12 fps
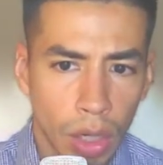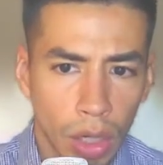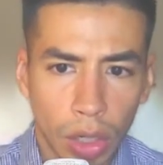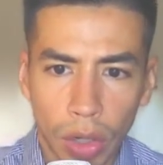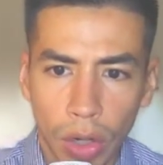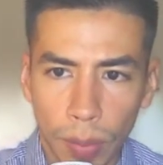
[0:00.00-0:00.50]

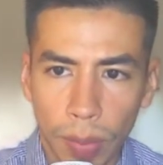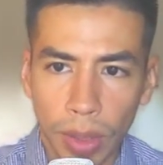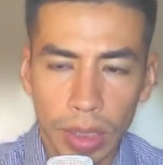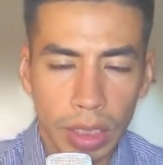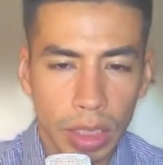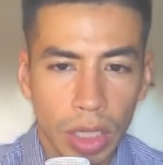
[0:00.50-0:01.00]
are
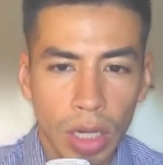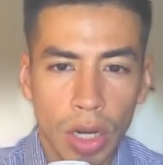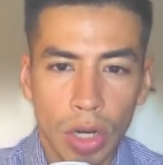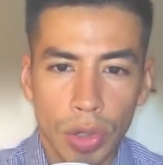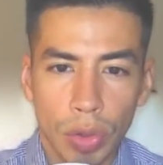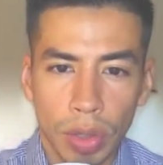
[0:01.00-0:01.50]
marking
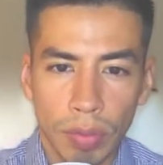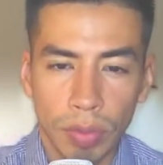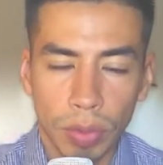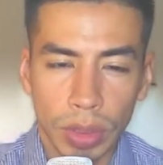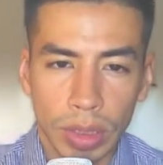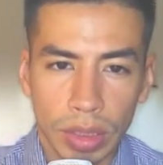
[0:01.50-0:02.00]
your
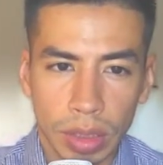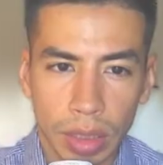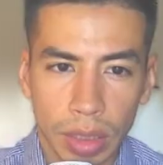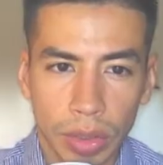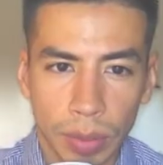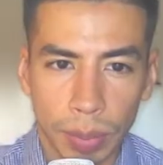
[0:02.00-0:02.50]
invoices and your
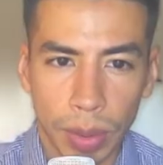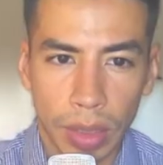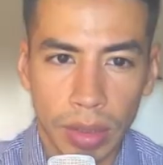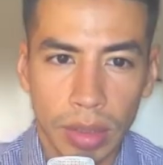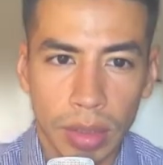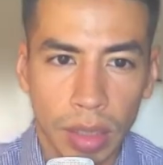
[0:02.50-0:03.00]

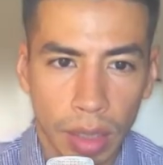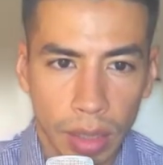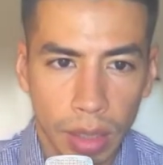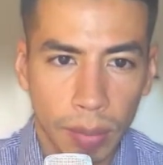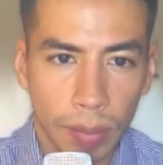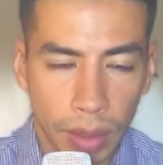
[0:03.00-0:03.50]
deposits
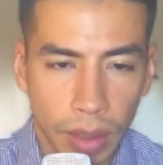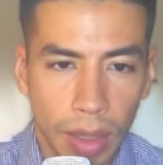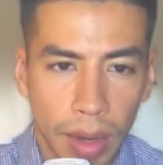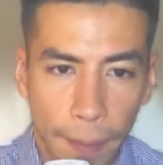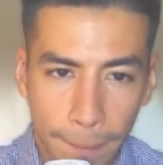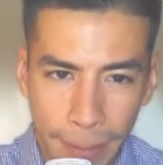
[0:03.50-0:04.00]

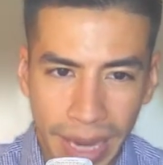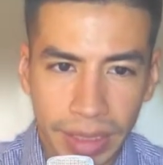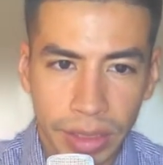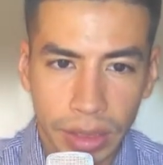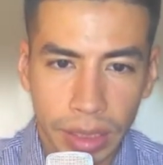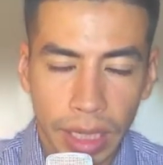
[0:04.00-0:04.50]
matched
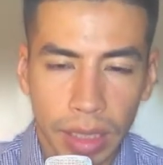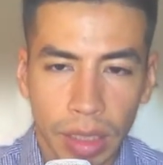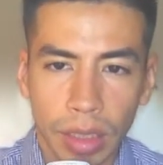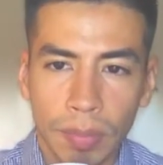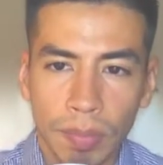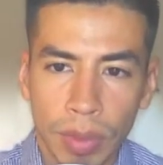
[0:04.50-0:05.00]
together.
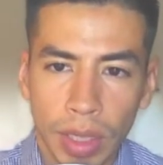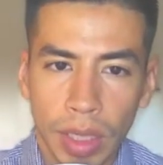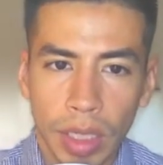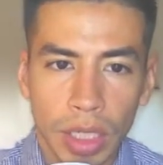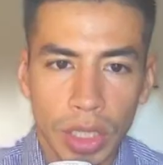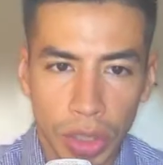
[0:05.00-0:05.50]

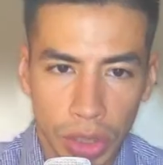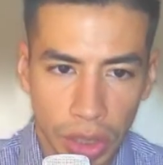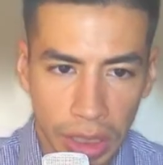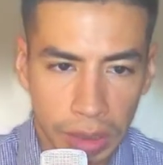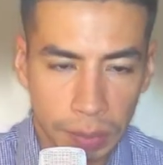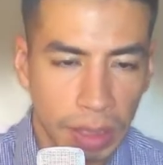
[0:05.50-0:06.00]
Your
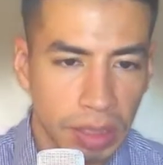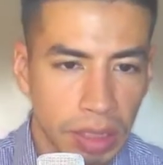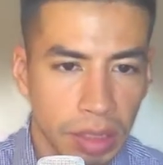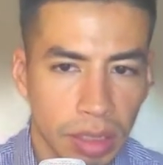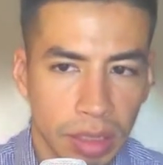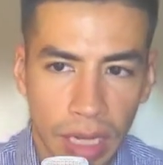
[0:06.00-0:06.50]
expenses
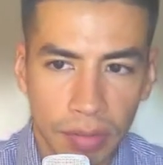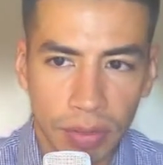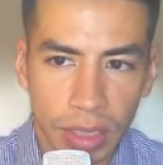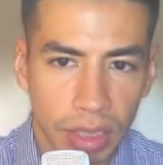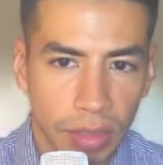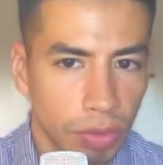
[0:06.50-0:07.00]
is not very
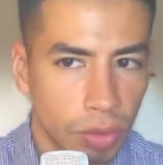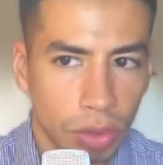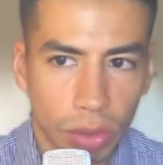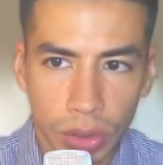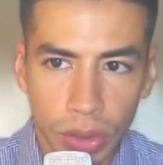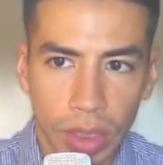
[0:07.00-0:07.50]
difficult.
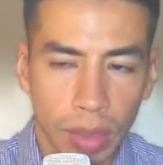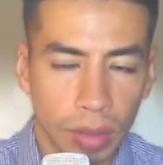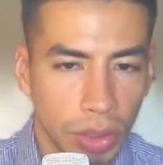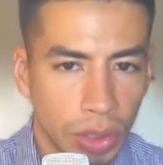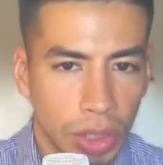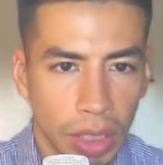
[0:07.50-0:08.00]
You
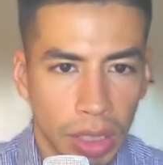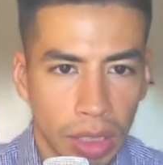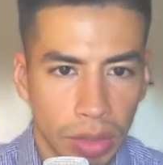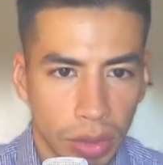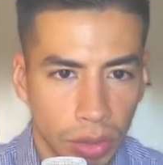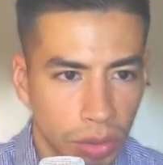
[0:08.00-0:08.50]
can let
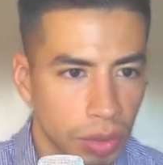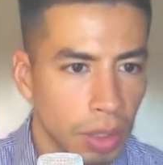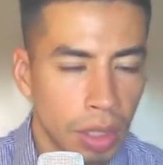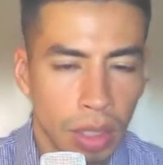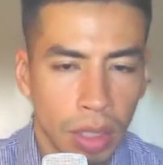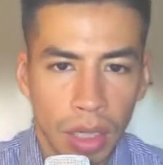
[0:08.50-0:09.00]
those
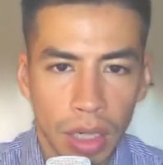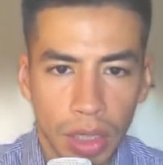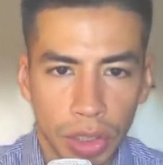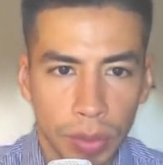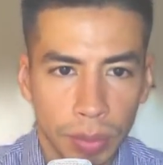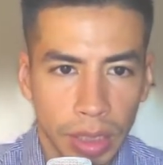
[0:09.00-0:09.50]

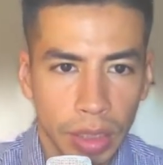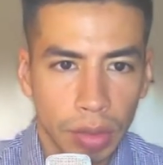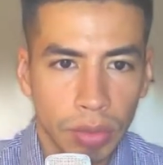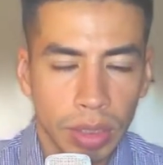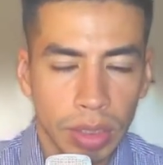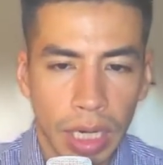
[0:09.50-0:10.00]
accumulate over
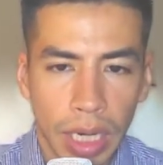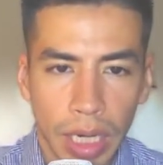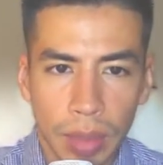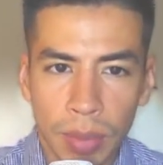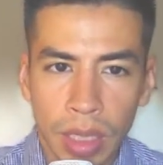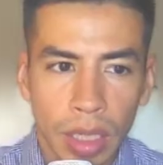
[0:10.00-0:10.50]
time.
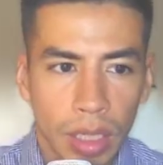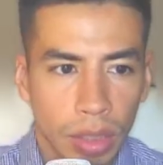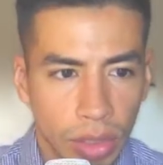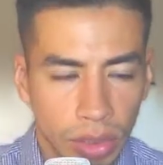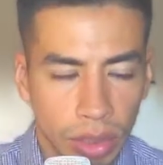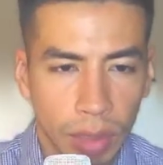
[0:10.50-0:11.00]
There's
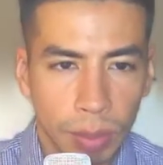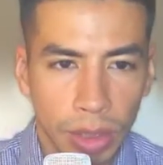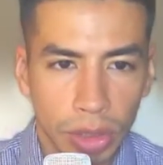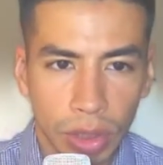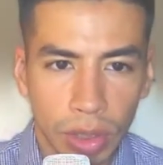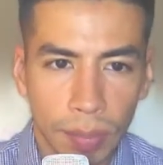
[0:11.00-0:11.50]
going to be a
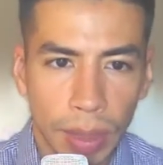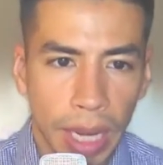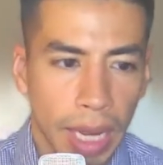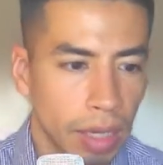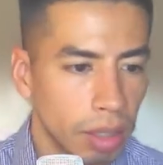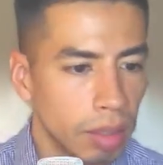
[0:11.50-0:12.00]
certain
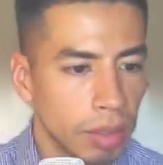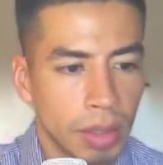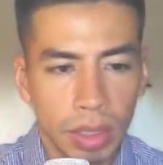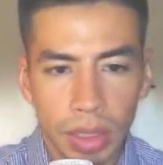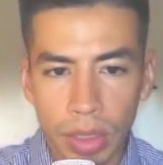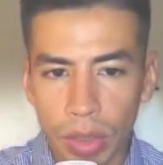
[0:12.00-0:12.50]
pattern.
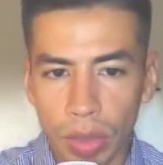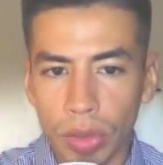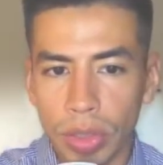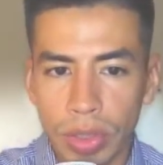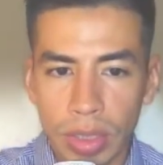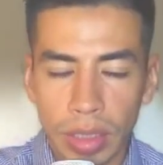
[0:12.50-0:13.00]
There's
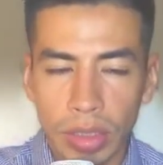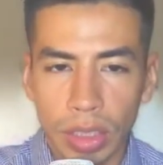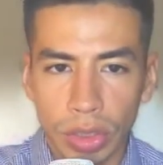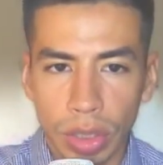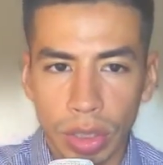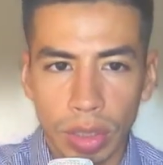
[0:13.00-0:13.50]
things that are
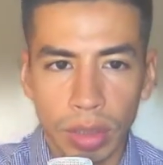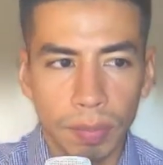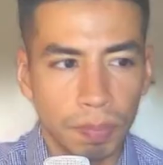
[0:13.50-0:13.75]
certain